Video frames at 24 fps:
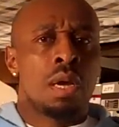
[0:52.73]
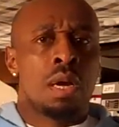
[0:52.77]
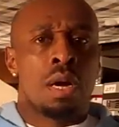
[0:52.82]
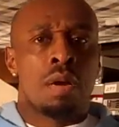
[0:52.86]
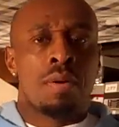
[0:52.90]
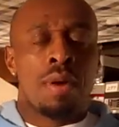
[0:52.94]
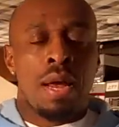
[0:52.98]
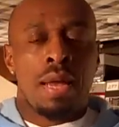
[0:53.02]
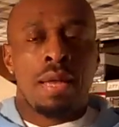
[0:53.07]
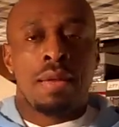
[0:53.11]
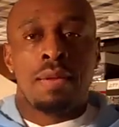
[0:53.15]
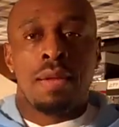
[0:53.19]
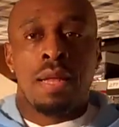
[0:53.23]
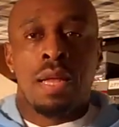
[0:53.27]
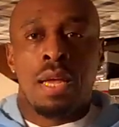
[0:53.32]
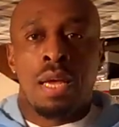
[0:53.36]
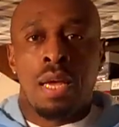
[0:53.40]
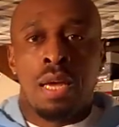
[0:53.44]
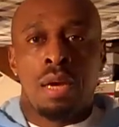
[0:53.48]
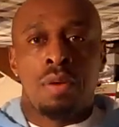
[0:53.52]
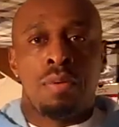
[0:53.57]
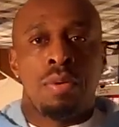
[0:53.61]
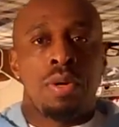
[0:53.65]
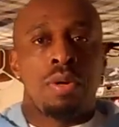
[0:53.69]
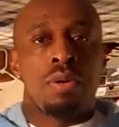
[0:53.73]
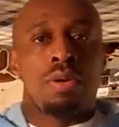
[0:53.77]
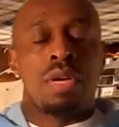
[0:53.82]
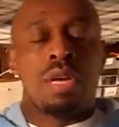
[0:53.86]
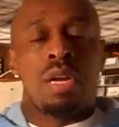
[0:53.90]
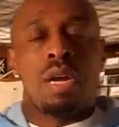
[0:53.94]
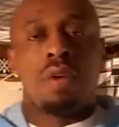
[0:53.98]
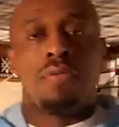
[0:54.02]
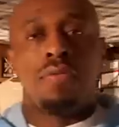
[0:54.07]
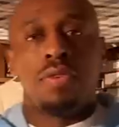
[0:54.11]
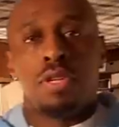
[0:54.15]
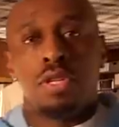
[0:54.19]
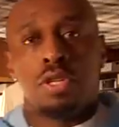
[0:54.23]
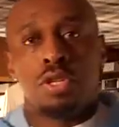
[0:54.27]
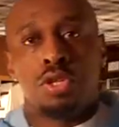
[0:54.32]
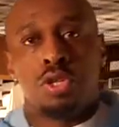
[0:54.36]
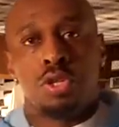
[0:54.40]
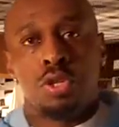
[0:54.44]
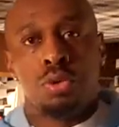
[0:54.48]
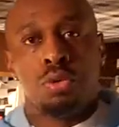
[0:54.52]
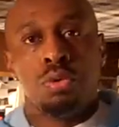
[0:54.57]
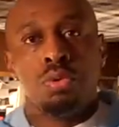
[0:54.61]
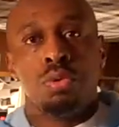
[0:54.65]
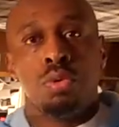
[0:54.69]
All right, we're going to get off into
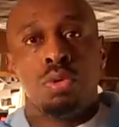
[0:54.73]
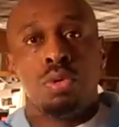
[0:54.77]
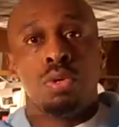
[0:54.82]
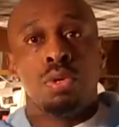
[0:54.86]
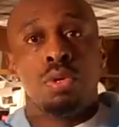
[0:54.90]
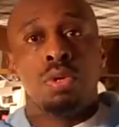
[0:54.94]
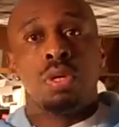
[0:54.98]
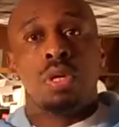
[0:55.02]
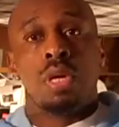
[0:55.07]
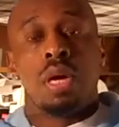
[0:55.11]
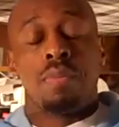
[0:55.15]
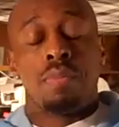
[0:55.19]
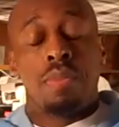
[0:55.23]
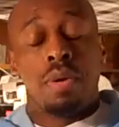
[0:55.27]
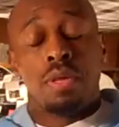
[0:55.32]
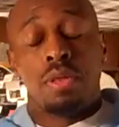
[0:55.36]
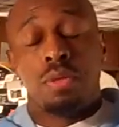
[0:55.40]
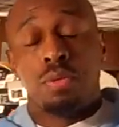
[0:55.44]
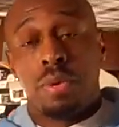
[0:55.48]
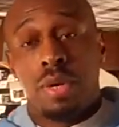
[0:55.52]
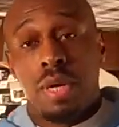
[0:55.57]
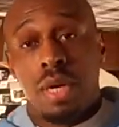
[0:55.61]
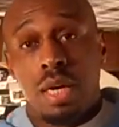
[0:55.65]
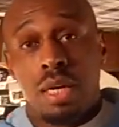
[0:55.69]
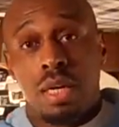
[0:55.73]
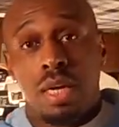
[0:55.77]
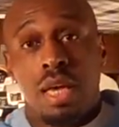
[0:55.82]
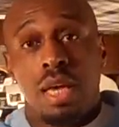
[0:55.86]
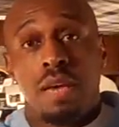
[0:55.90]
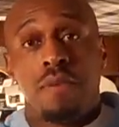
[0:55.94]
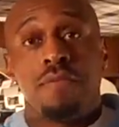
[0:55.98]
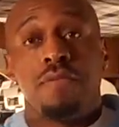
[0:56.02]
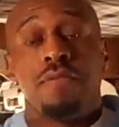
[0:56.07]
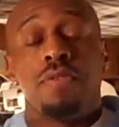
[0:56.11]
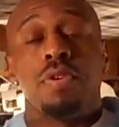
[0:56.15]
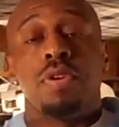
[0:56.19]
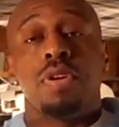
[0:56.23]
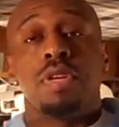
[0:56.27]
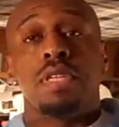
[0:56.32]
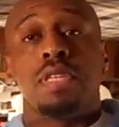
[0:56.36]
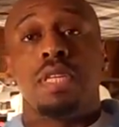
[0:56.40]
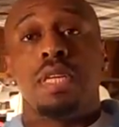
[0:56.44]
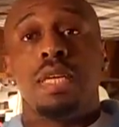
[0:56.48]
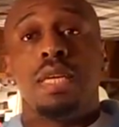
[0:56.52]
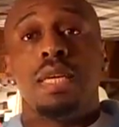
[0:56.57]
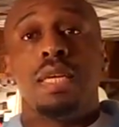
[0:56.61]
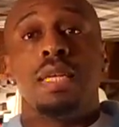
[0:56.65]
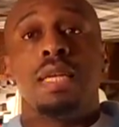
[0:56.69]
shoe number
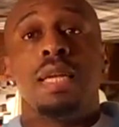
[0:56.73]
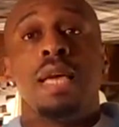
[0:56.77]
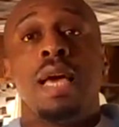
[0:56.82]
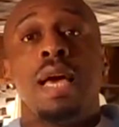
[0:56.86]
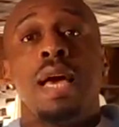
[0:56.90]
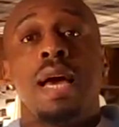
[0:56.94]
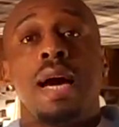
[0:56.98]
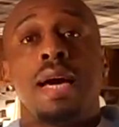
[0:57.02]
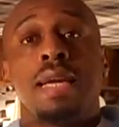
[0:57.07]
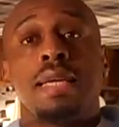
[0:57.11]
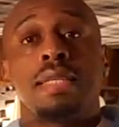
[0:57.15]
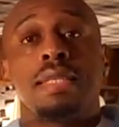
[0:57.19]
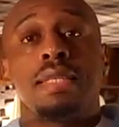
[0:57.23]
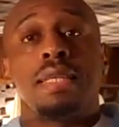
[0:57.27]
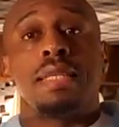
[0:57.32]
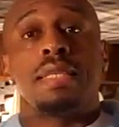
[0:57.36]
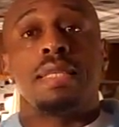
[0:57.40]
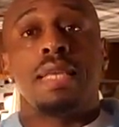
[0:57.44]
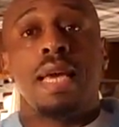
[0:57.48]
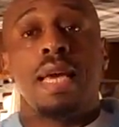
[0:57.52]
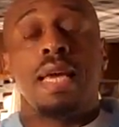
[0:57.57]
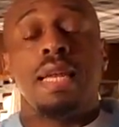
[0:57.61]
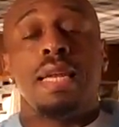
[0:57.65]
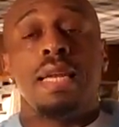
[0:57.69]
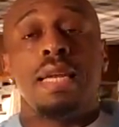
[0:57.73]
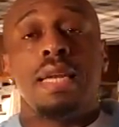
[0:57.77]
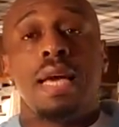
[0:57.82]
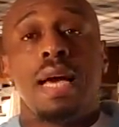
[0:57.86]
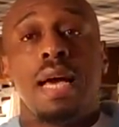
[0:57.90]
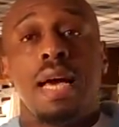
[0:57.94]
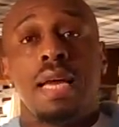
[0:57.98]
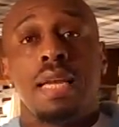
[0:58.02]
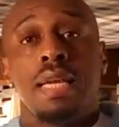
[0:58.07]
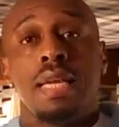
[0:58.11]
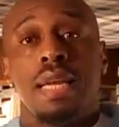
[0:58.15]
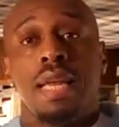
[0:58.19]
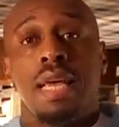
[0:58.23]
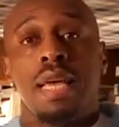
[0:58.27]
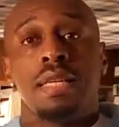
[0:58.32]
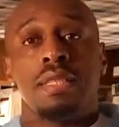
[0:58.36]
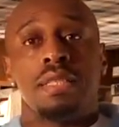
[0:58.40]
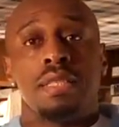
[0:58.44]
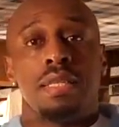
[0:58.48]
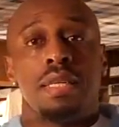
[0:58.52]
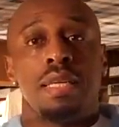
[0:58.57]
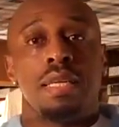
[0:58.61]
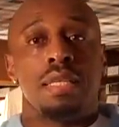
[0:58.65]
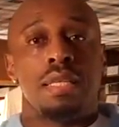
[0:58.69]
314 out of 689. It
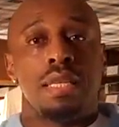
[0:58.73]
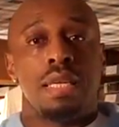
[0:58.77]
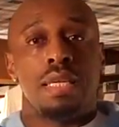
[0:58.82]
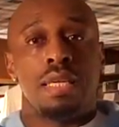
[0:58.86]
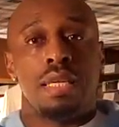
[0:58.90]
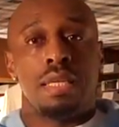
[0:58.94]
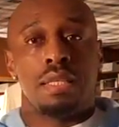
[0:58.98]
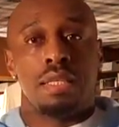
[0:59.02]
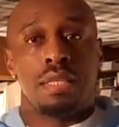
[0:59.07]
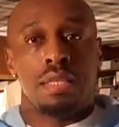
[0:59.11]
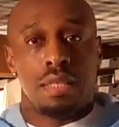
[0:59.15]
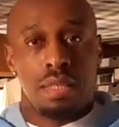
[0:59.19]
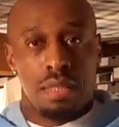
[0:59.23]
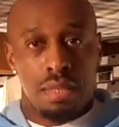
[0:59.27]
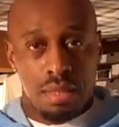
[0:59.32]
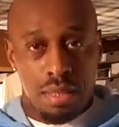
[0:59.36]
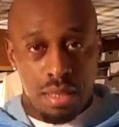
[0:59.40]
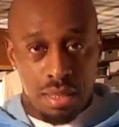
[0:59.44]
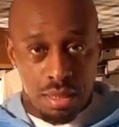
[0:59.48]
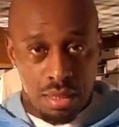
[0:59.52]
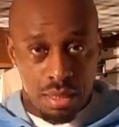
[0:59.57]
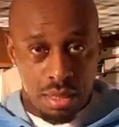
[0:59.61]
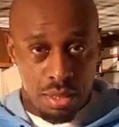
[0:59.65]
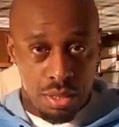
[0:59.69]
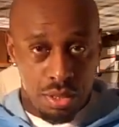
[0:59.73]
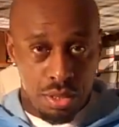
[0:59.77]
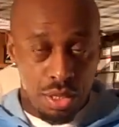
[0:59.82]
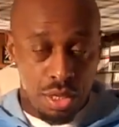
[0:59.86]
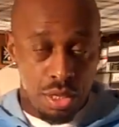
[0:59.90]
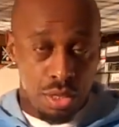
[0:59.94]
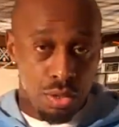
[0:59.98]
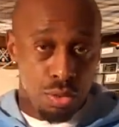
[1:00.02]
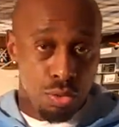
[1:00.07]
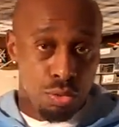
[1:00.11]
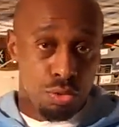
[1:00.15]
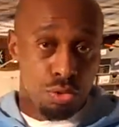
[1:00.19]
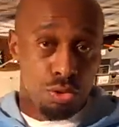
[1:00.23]
is, is a dis discontinued